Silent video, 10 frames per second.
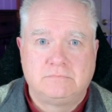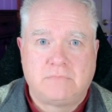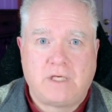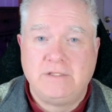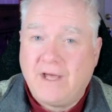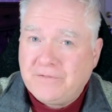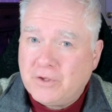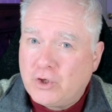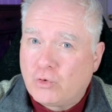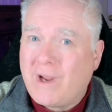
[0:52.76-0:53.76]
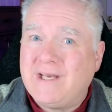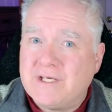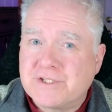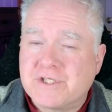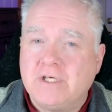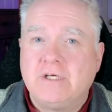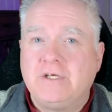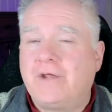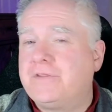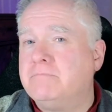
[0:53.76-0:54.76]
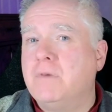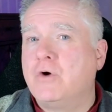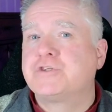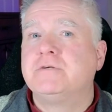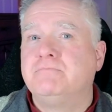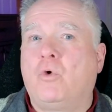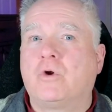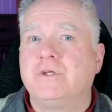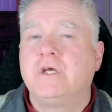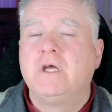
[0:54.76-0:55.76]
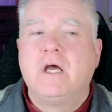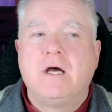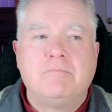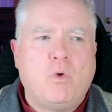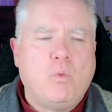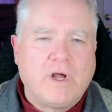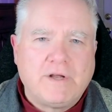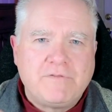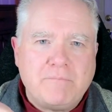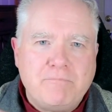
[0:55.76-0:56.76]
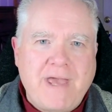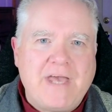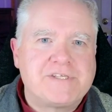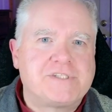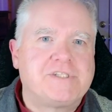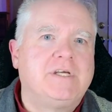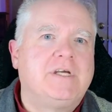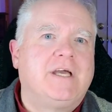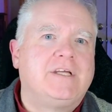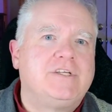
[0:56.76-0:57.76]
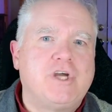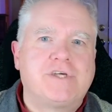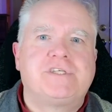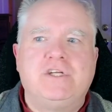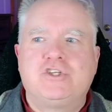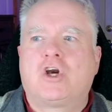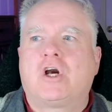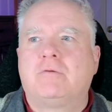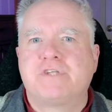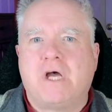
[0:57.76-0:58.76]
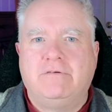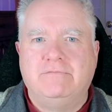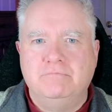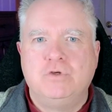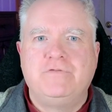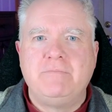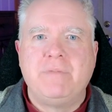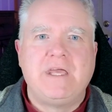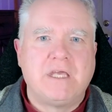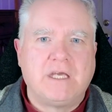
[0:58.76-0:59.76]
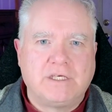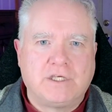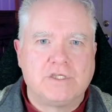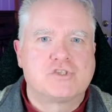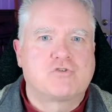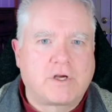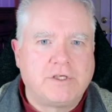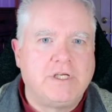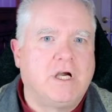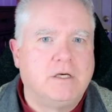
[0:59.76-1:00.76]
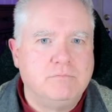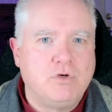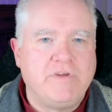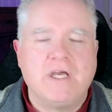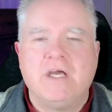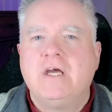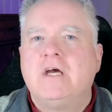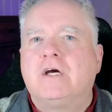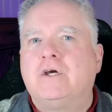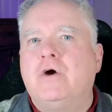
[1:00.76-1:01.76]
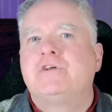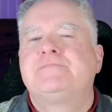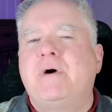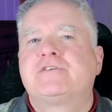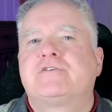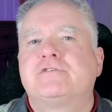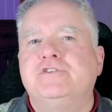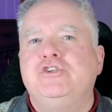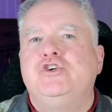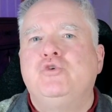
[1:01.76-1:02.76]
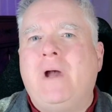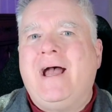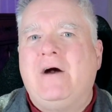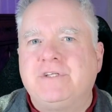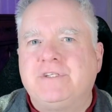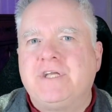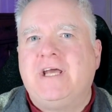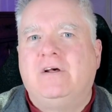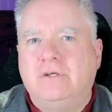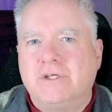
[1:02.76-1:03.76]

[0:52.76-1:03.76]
Not the greatest, not the most important, but one of the best just in terms of movie making and constructing a movie. Ghostbusters knew how to tell a